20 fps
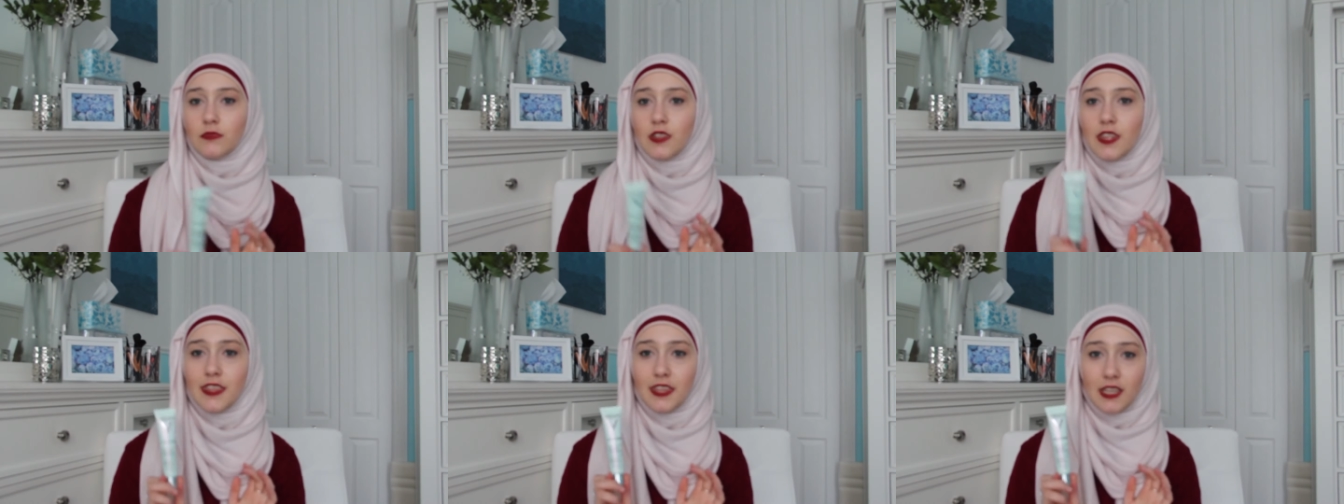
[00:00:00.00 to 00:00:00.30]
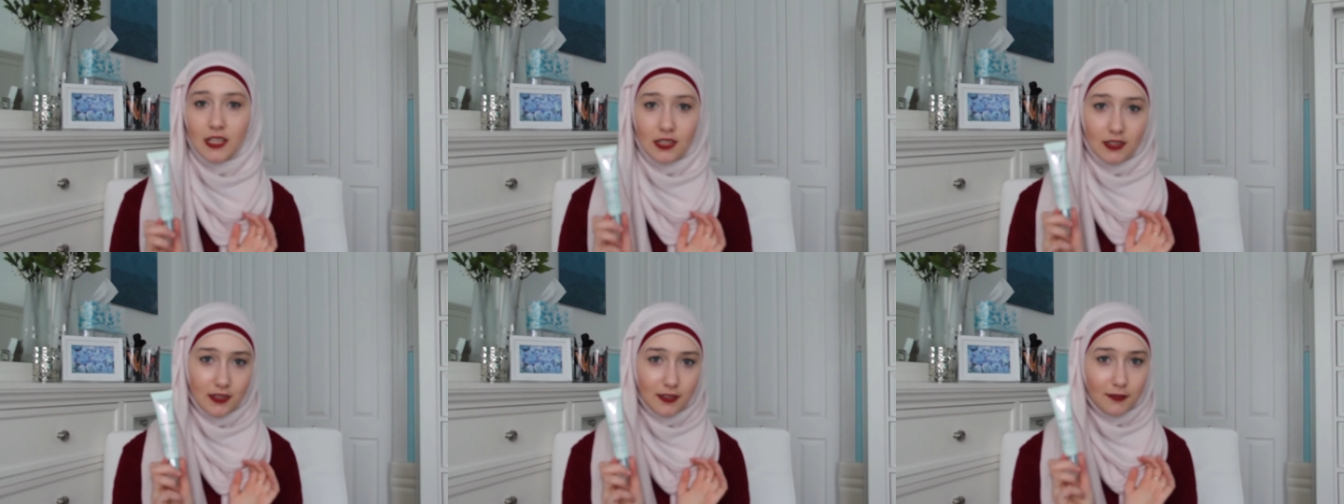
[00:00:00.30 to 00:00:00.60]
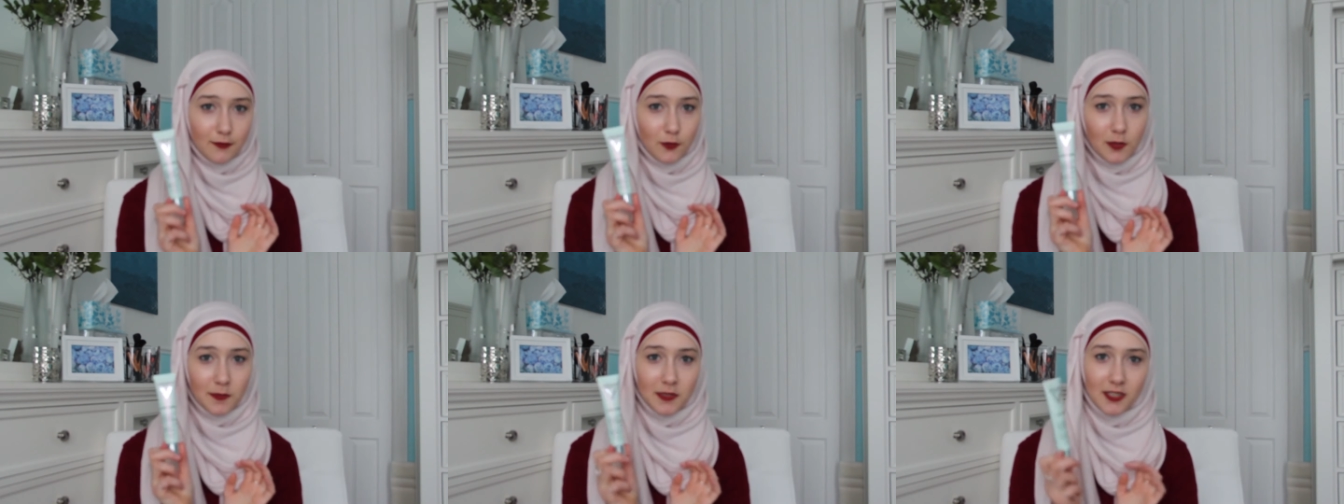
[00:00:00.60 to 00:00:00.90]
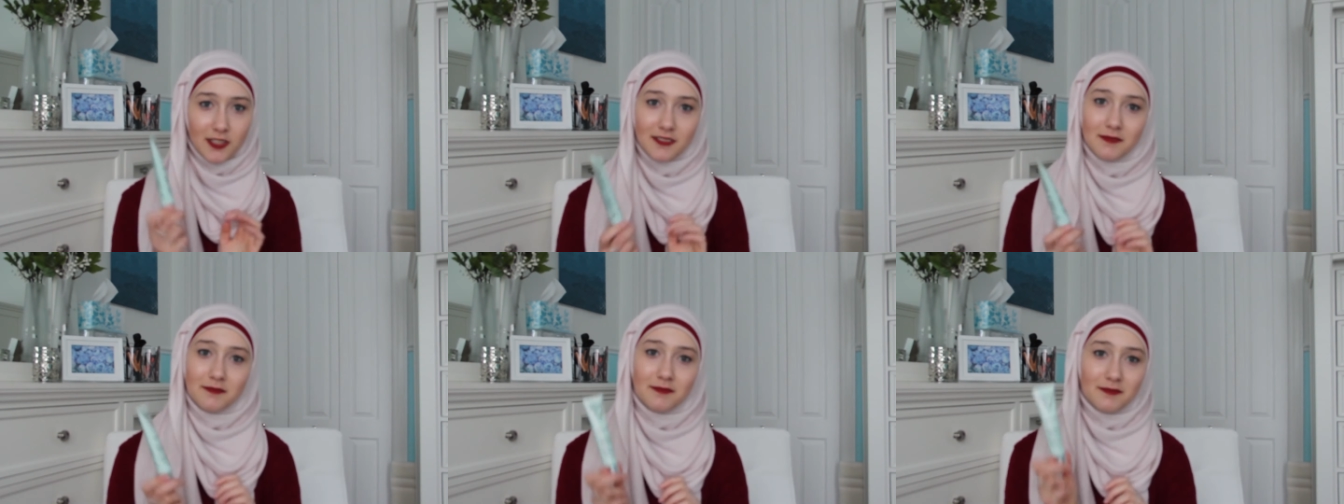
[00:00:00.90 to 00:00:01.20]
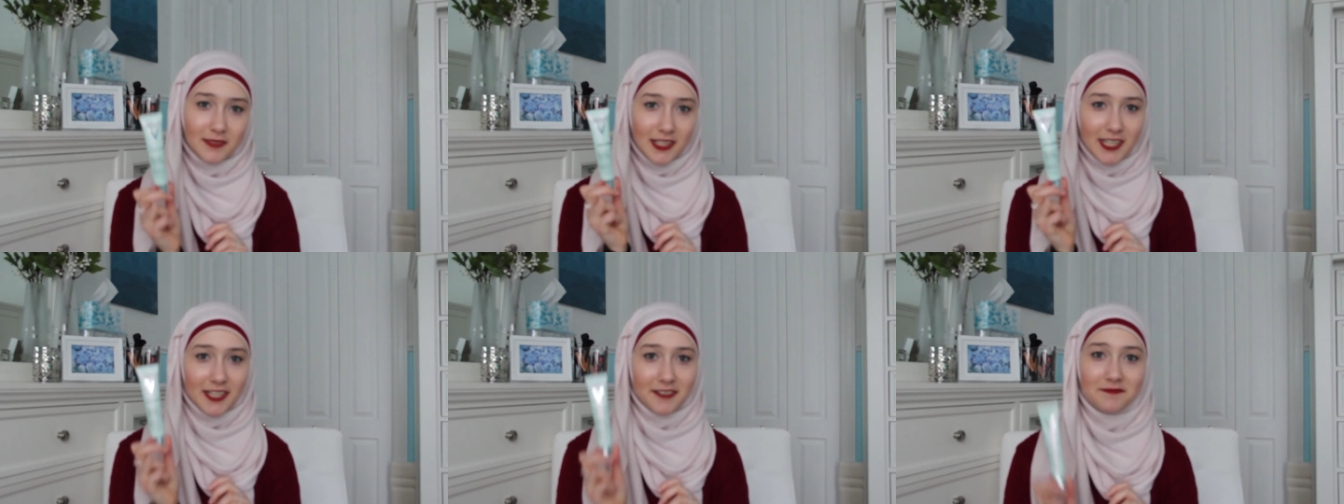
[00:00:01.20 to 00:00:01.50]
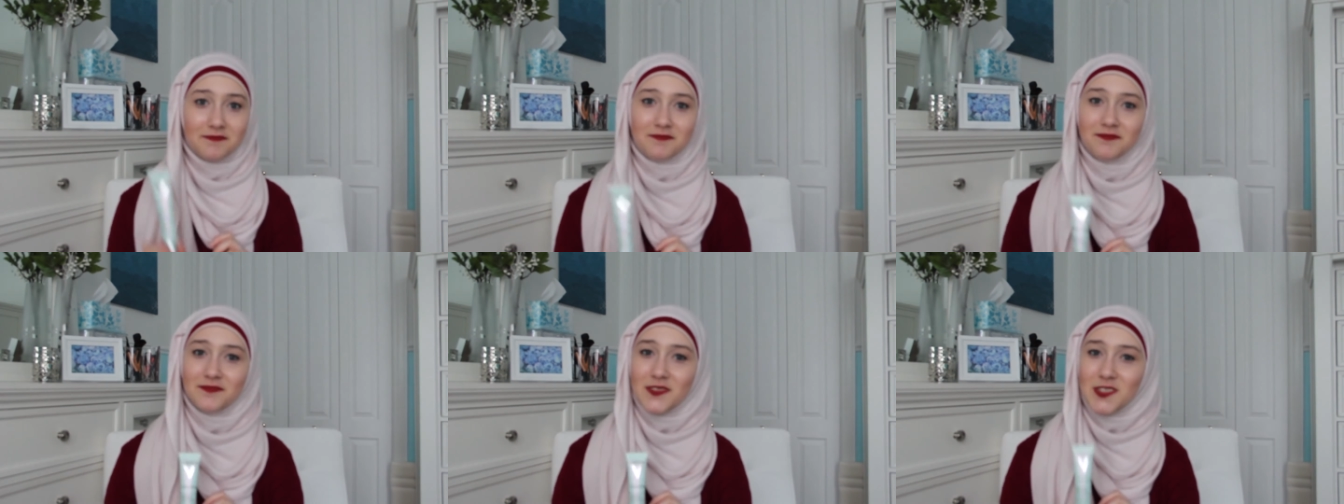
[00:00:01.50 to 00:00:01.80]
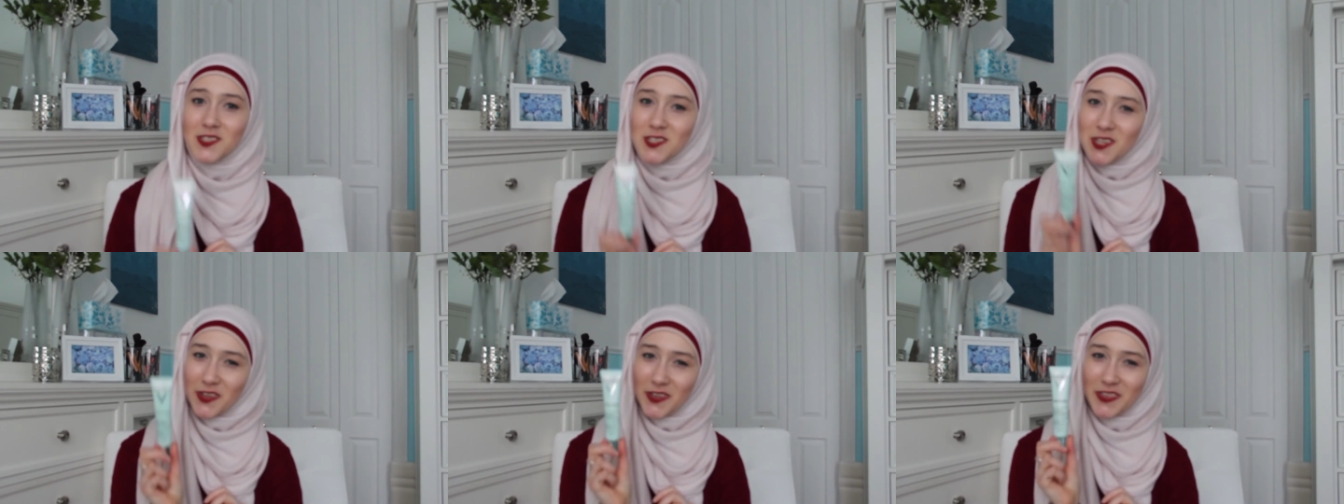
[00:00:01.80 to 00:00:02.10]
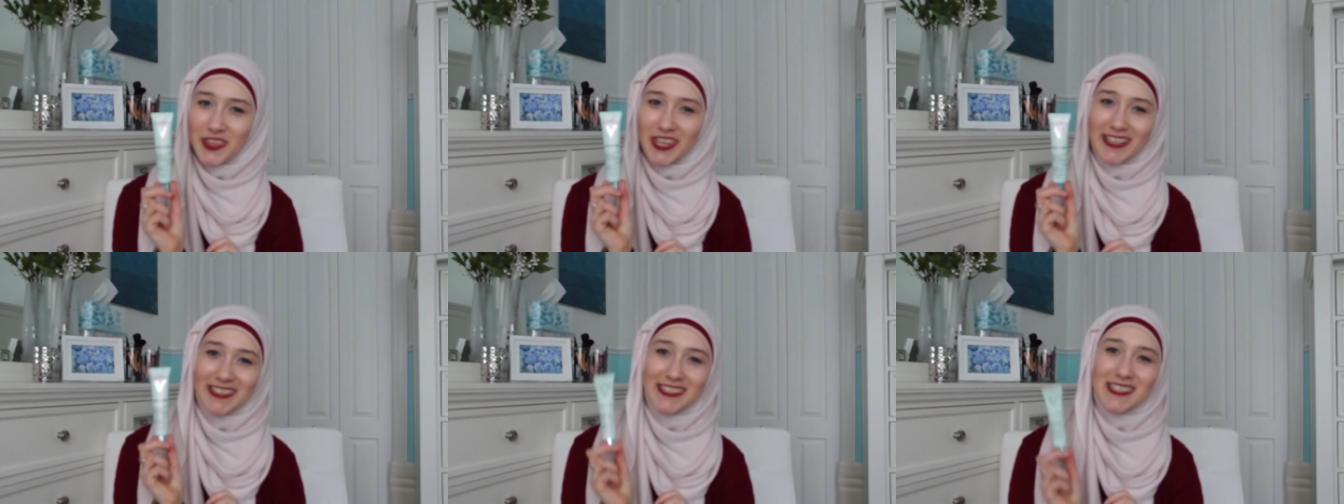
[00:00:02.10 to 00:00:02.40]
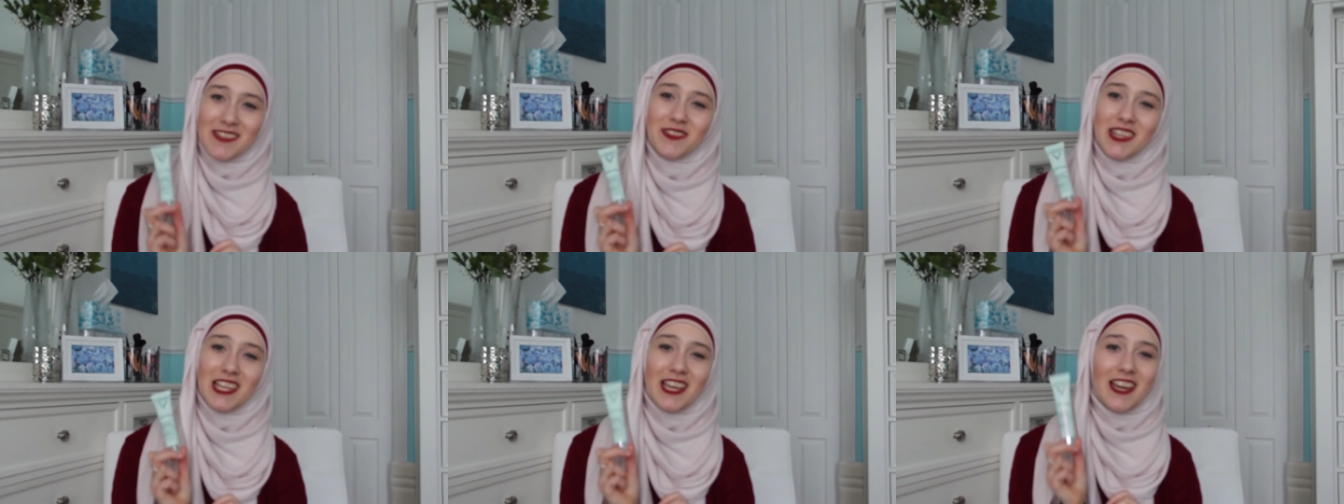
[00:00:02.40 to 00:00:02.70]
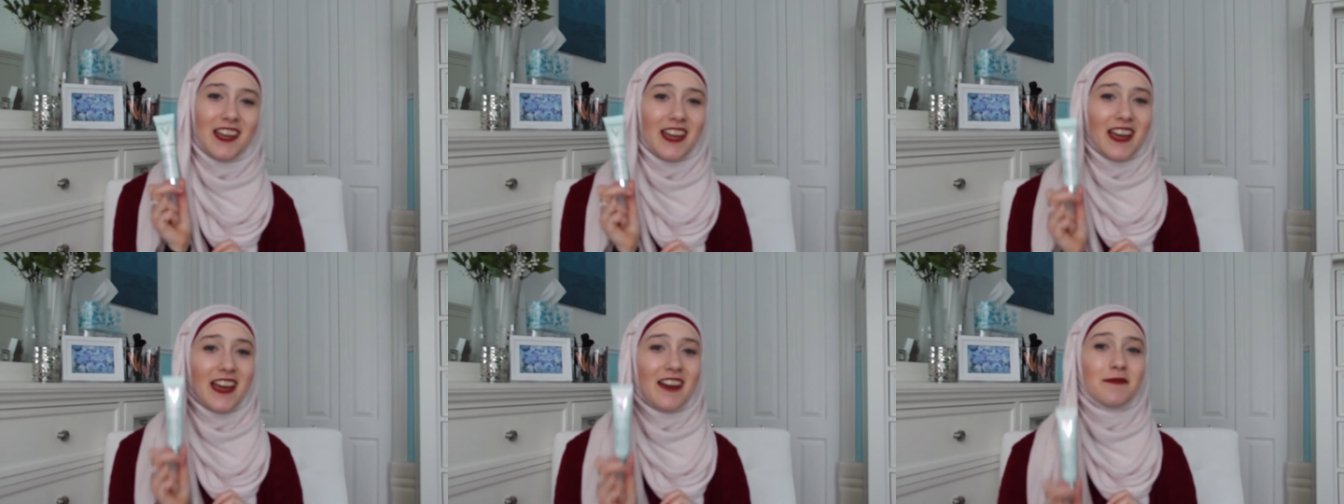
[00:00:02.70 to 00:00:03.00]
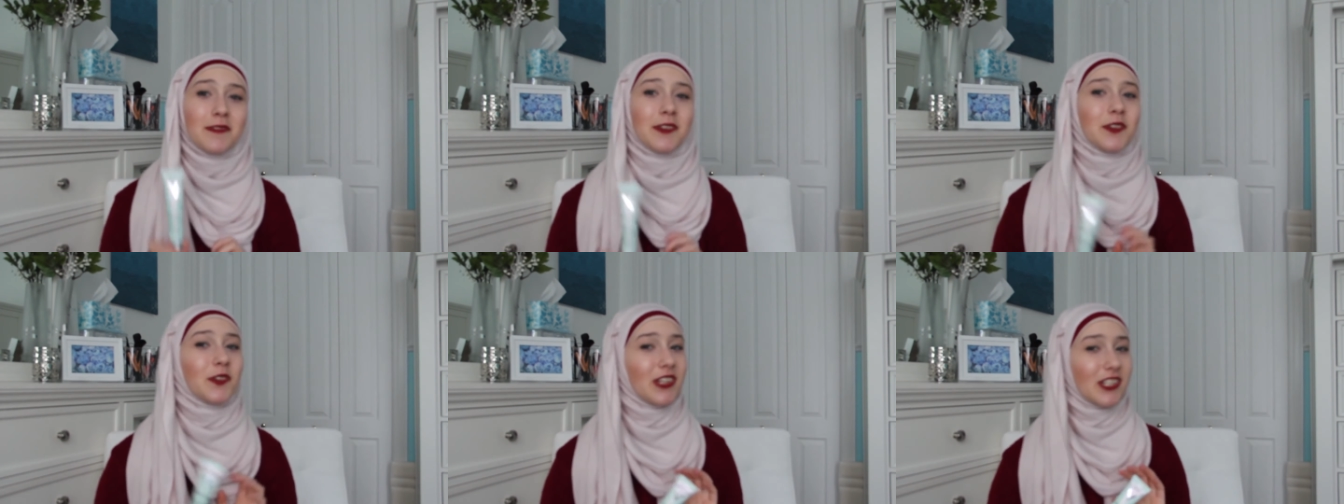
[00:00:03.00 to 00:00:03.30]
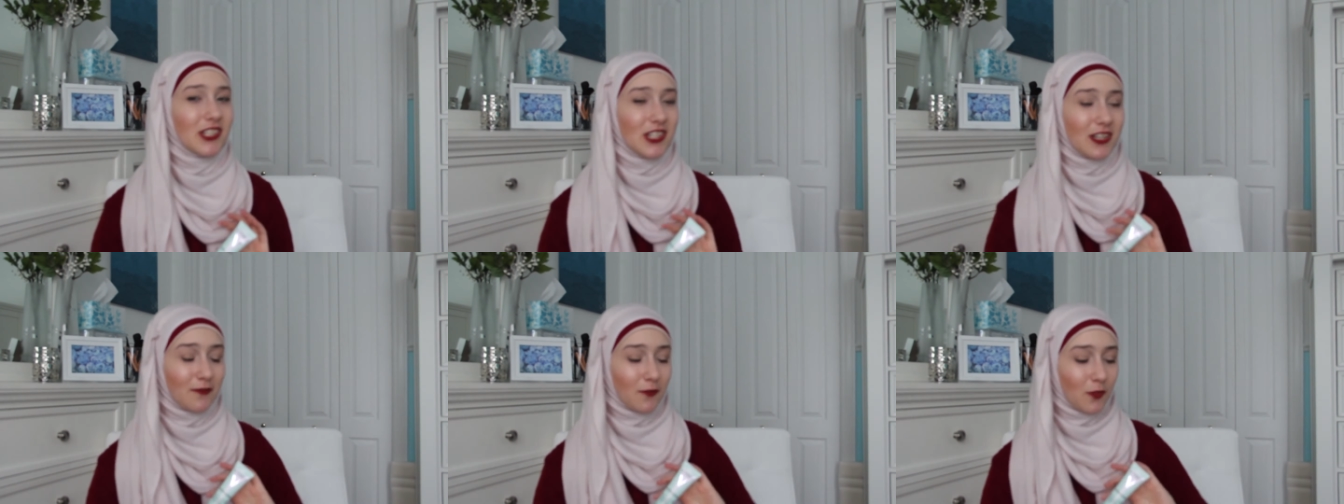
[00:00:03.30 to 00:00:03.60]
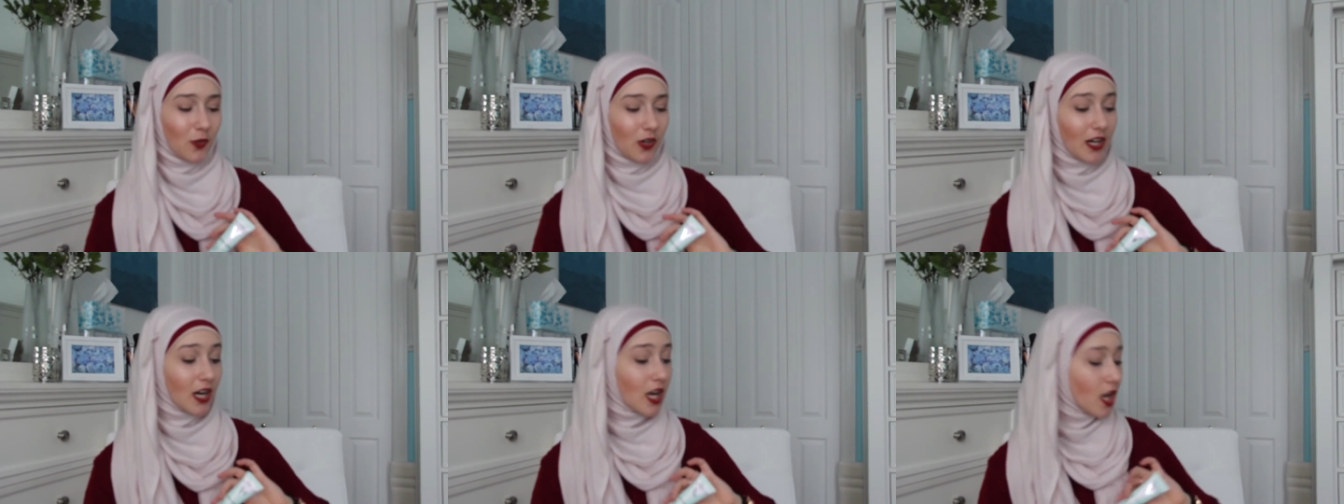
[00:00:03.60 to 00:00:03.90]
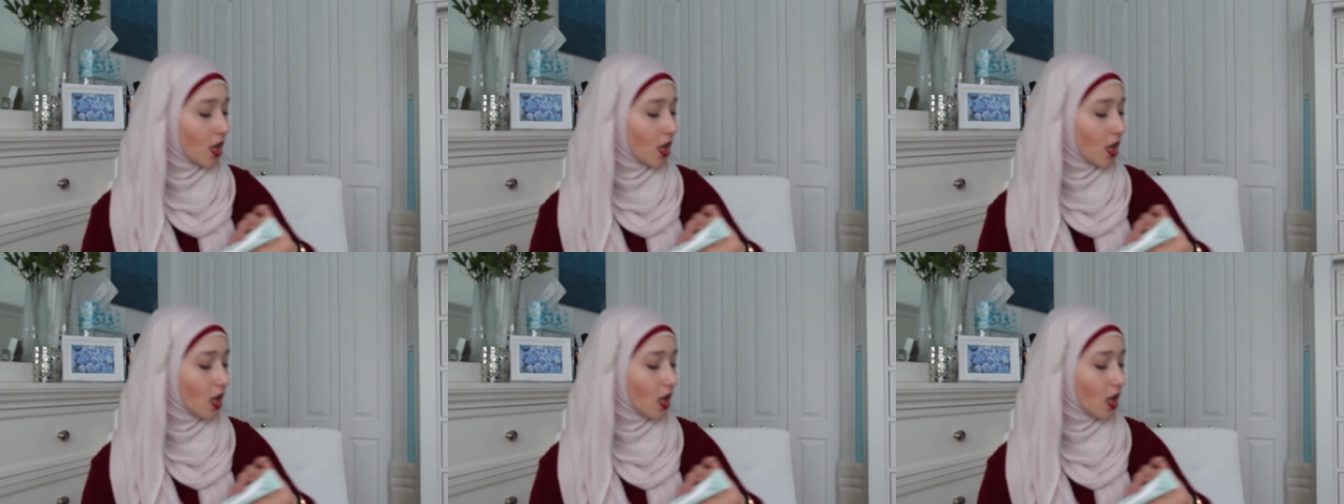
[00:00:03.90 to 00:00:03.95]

thin, the formula, yeah. So that's something I have been reaching for